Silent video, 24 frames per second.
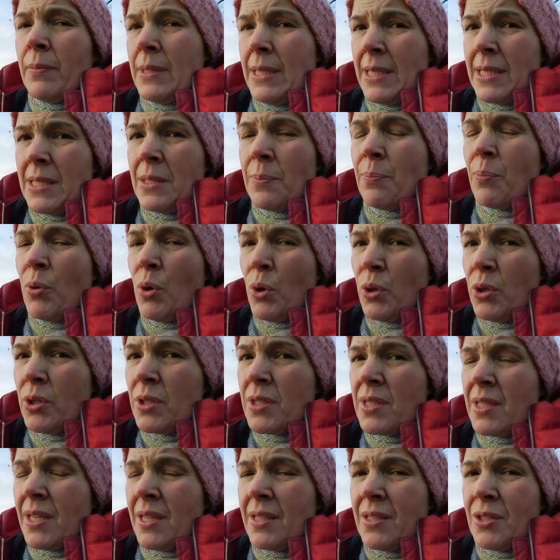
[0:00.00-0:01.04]

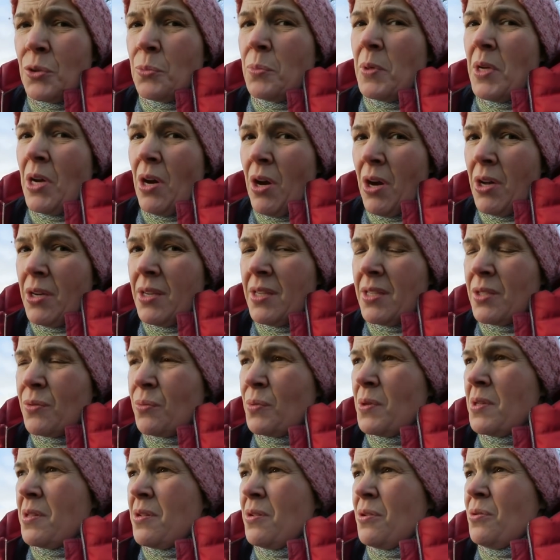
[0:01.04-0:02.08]
disappointed, to be honest
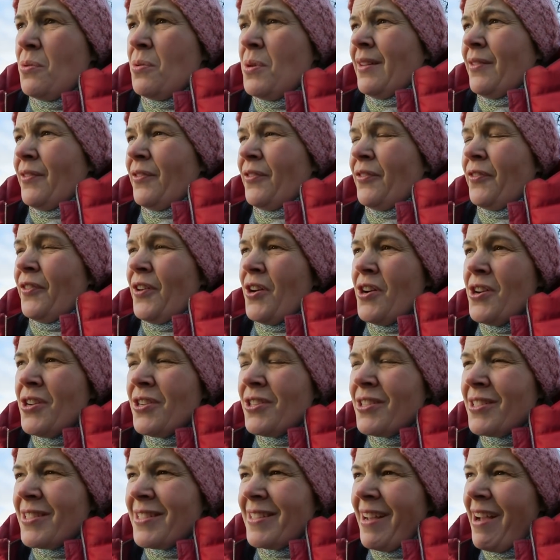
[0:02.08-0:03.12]
with you.
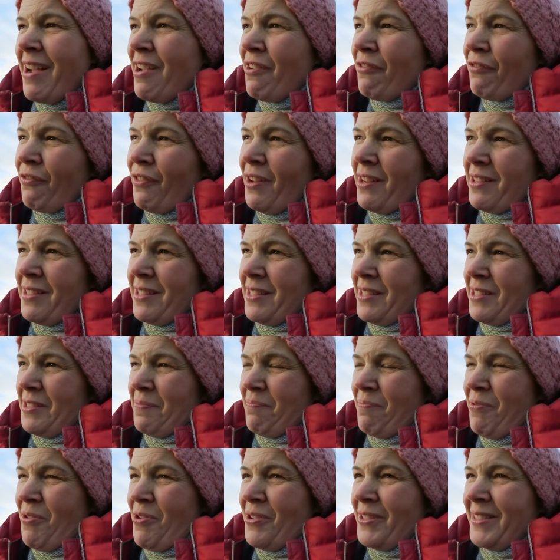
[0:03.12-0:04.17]
First, I felt
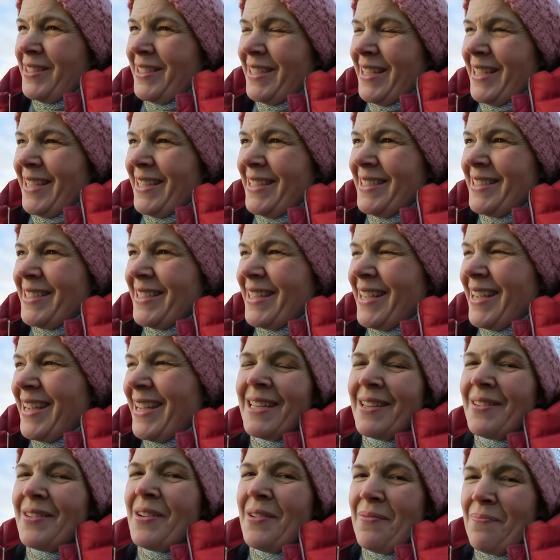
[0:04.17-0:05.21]
disappointed
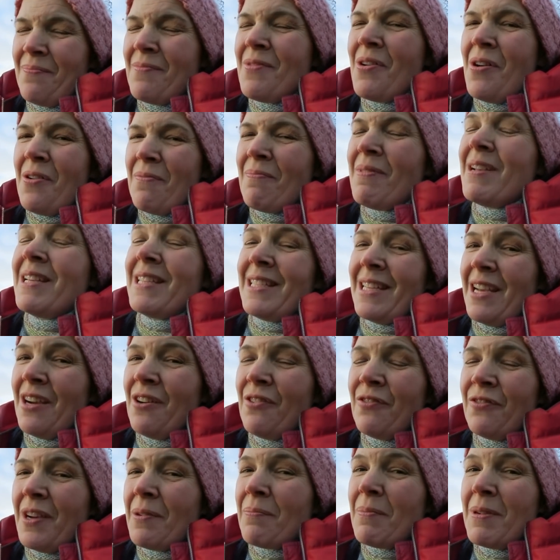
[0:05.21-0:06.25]
at
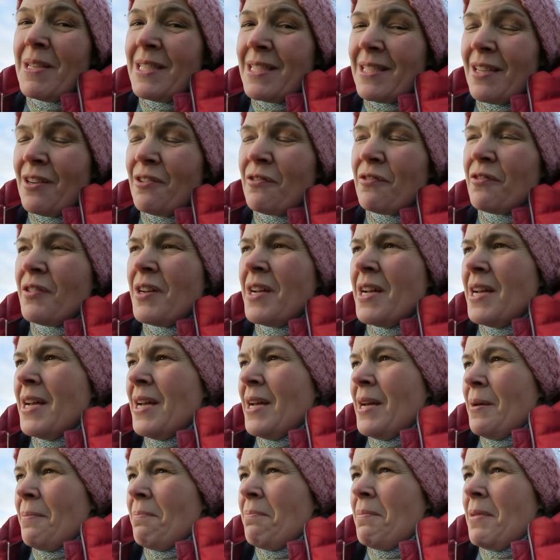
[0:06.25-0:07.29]
myself.
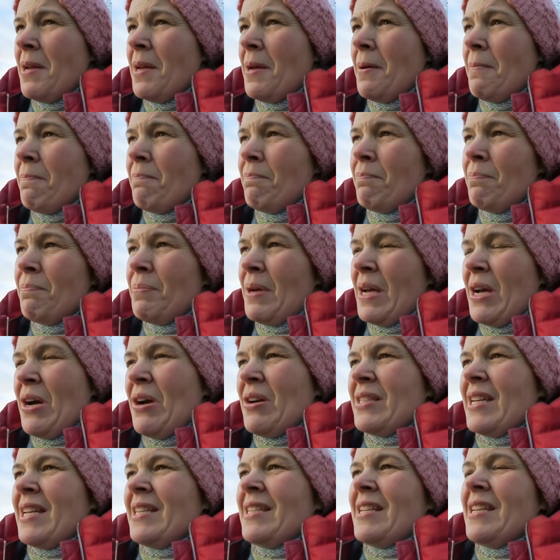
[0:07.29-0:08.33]

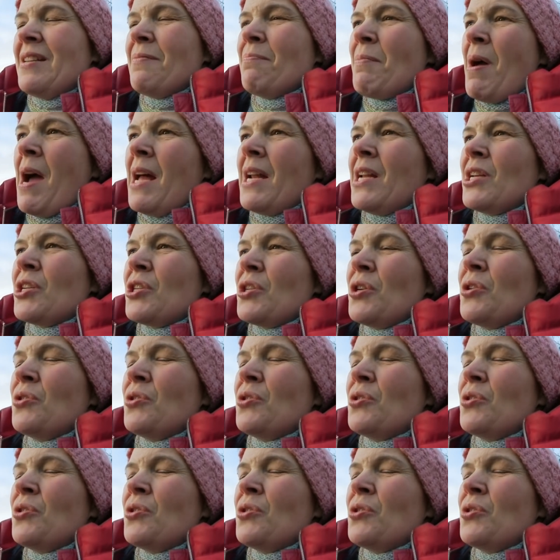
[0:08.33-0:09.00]
Because I didn't manage